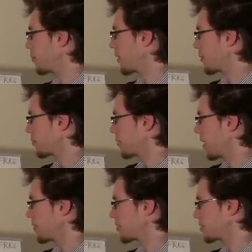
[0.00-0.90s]
One up from
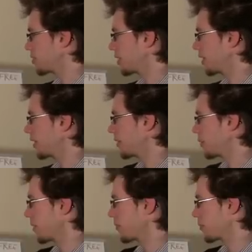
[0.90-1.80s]
F is G,
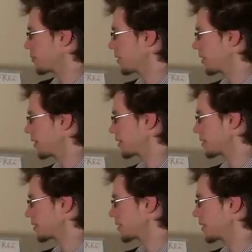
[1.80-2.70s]
one up from B is
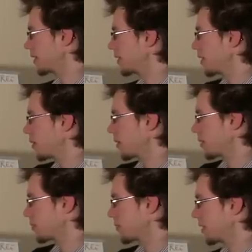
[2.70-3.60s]
C, one
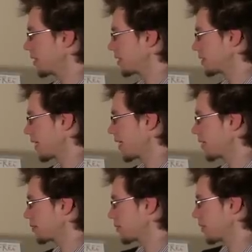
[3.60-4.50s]
up from E is
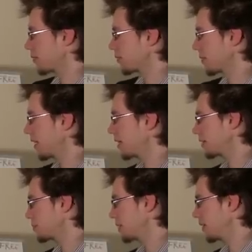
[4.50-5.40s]
F, one up from
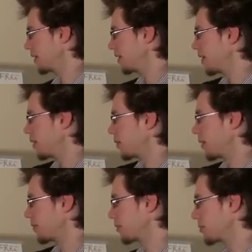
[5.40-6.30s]
A is B,
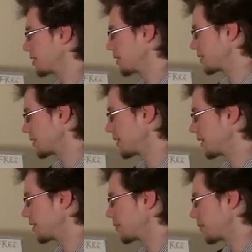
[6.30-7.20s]
one up from D is
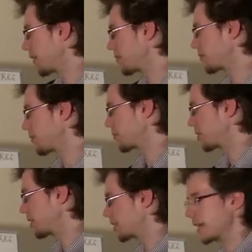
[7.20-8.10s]
E, one up from
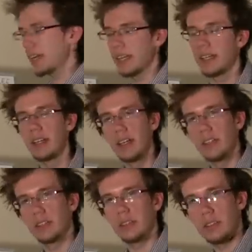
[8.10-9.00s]
G is A.
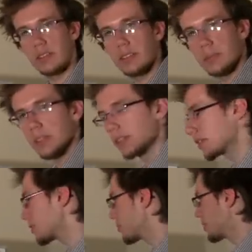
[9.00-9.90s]
So those are some
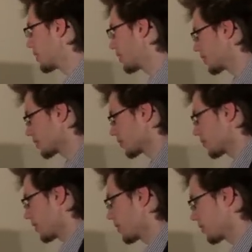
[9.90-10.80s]
little similarities I
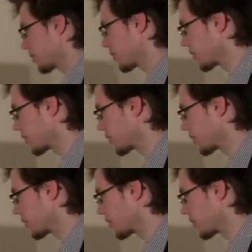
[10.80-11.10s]
found.